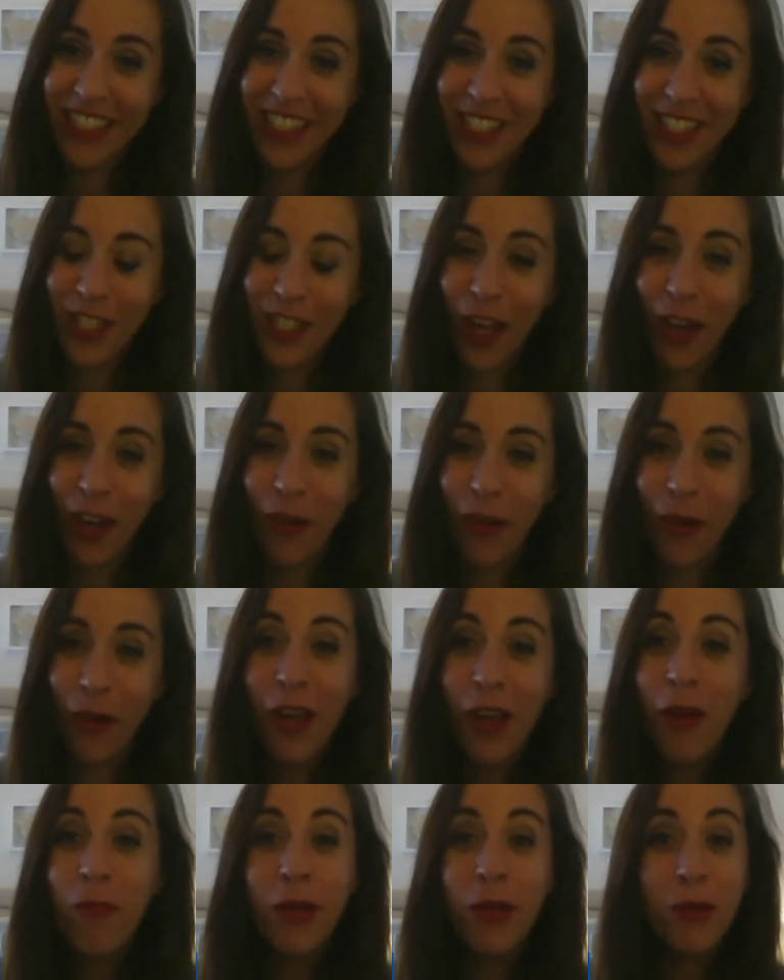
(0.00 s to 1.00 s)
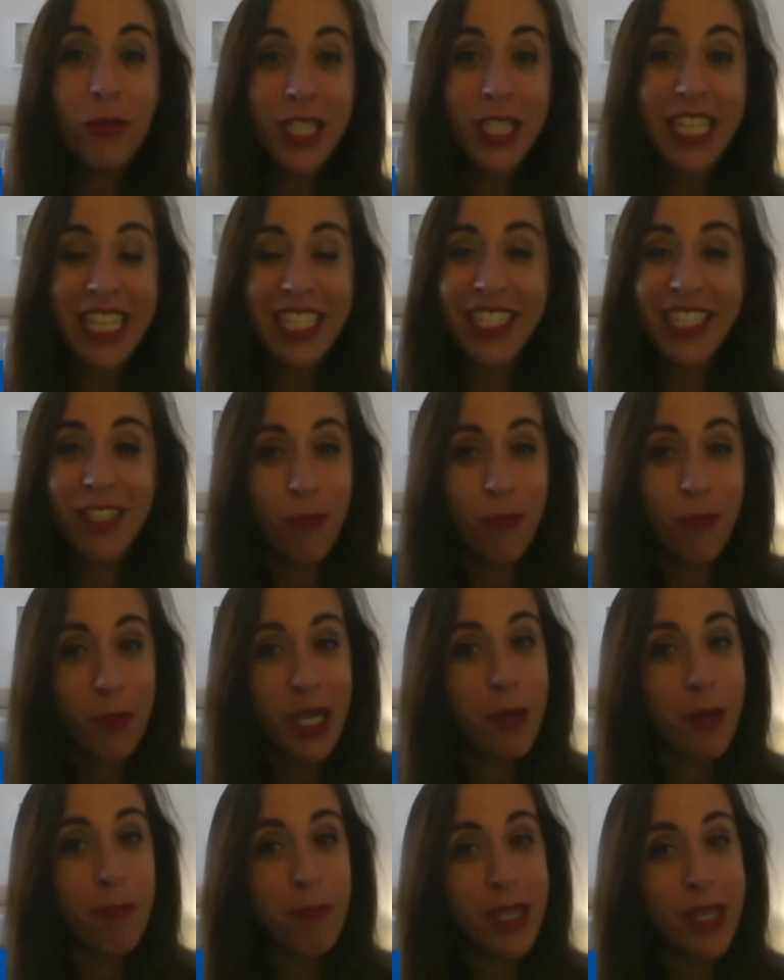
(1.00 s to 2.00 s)
tow. But it was easy for me
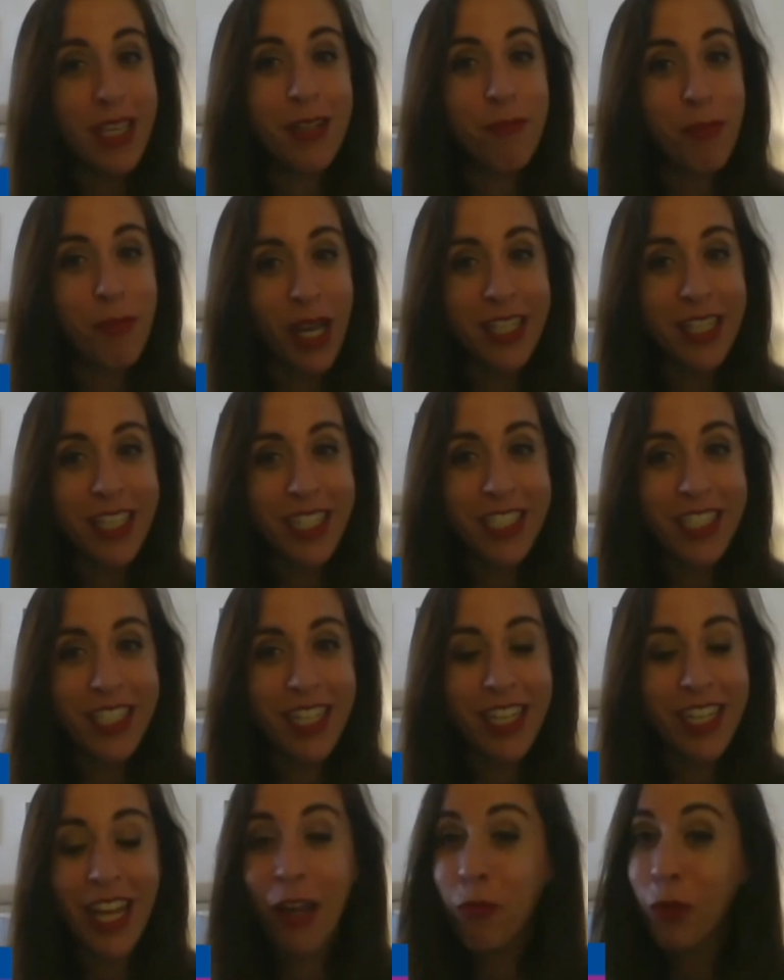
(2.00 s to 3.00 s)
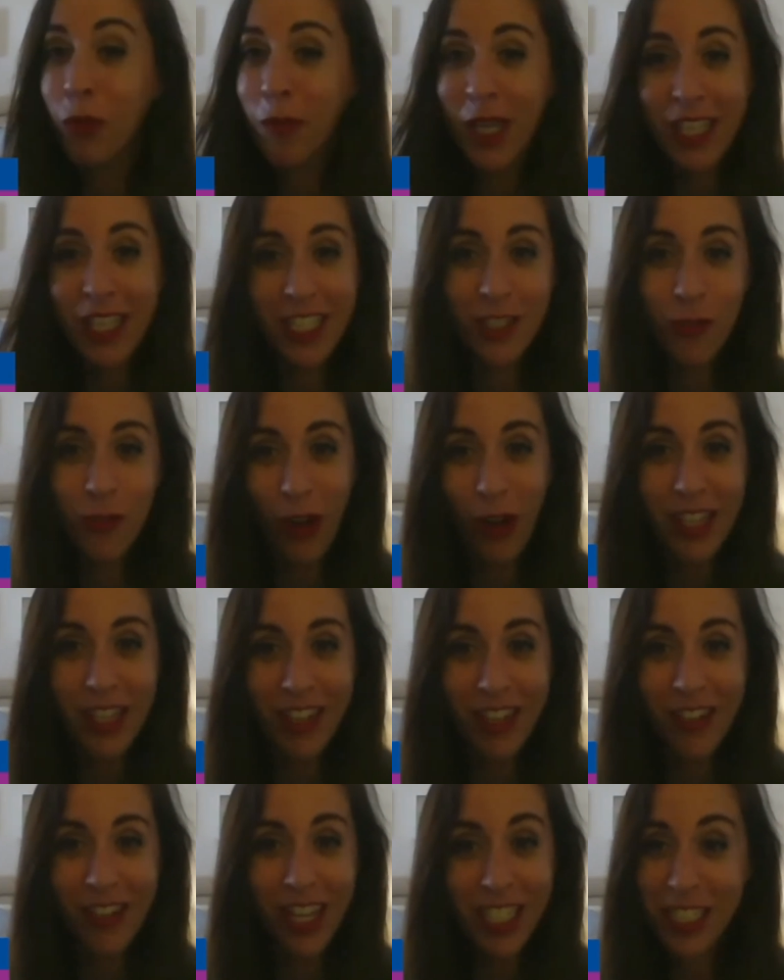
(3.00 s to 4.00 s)
to be in my kitchen, and with my kids right
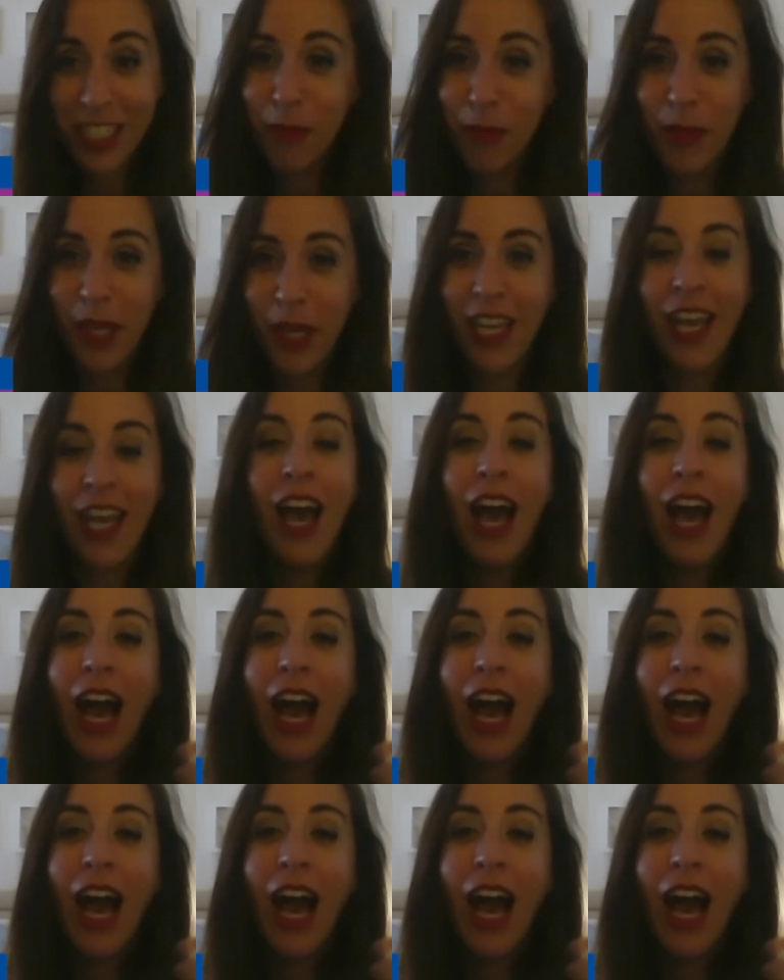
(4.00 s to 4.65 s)
there next to me,